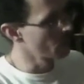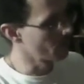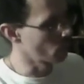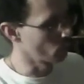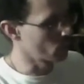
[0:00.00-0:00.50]

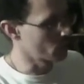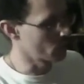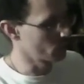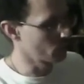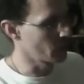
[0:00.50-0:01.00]

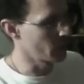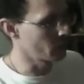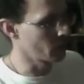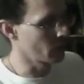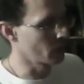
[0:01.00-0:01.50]
forged
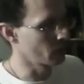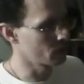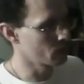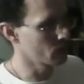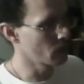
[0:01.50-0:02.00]
blade there.
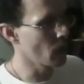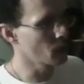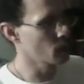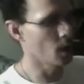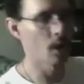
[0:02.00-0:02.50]
It's not
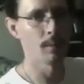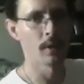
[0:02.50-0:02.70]
sharp,